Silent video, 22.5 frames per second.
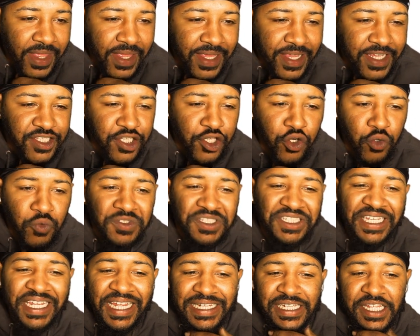he's a New
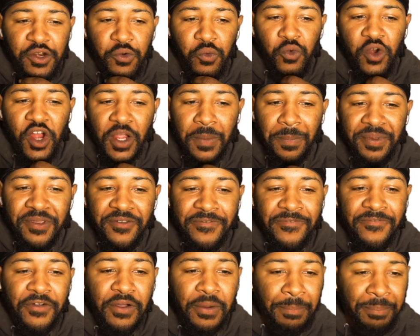Zealand rugby
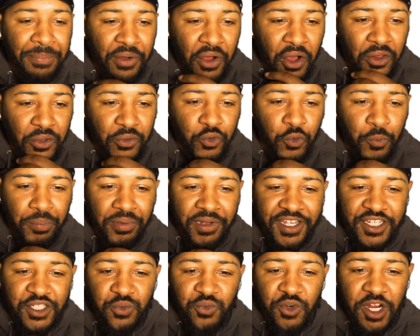footballer who
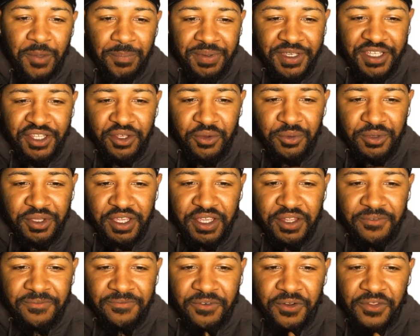plays rugby
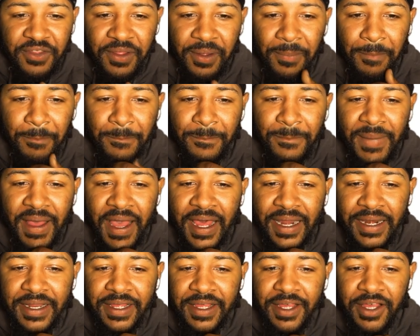union for the
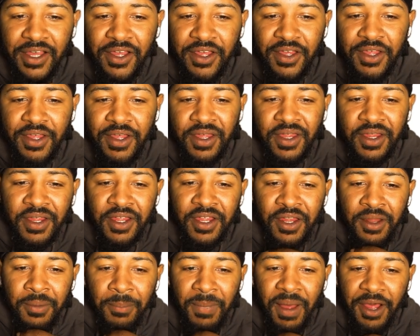Manawatu
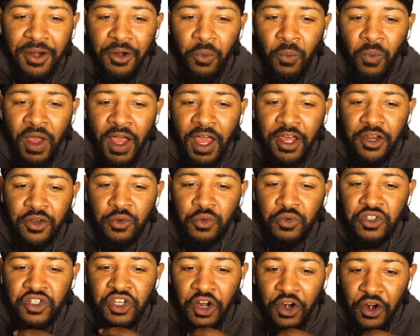
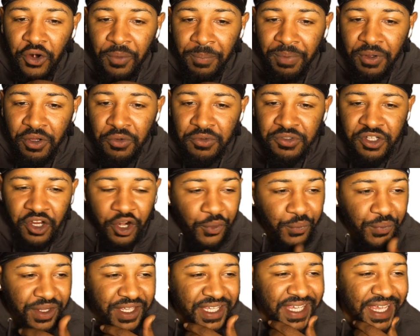Turbos,
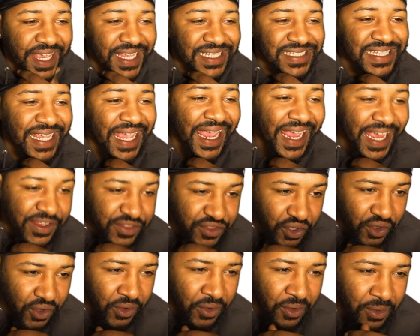Hurricanes, and
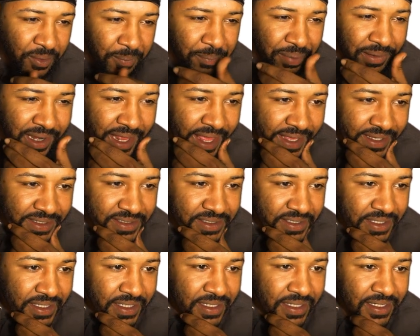the All
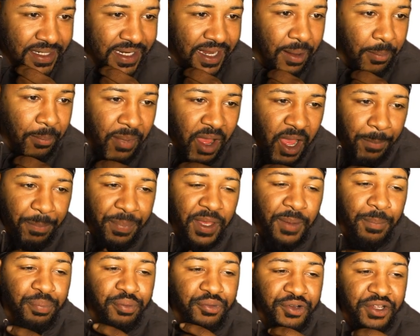Blacks.
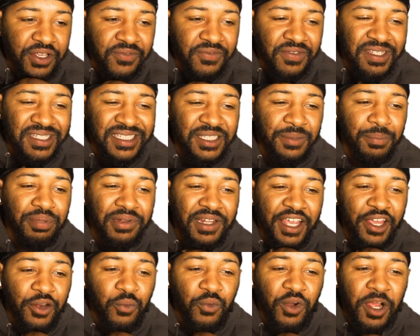Laumape previously
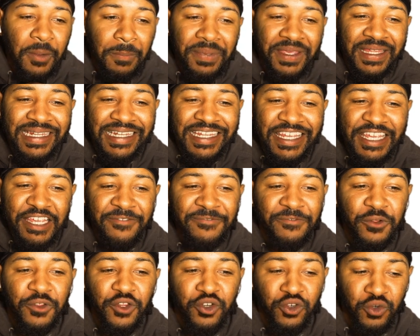played rugby league
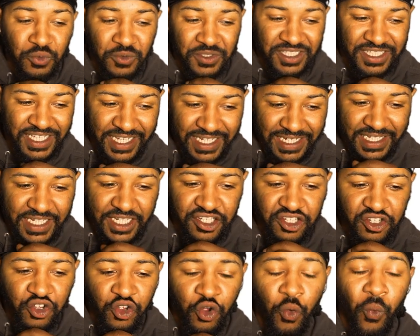for the New
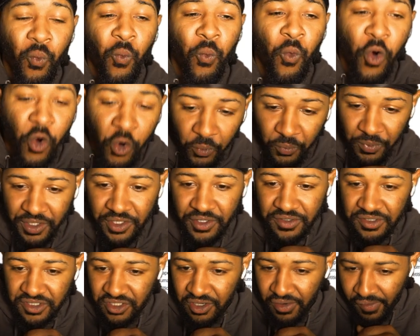Zealand
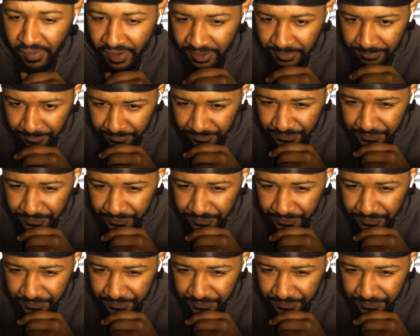Warriors, all right?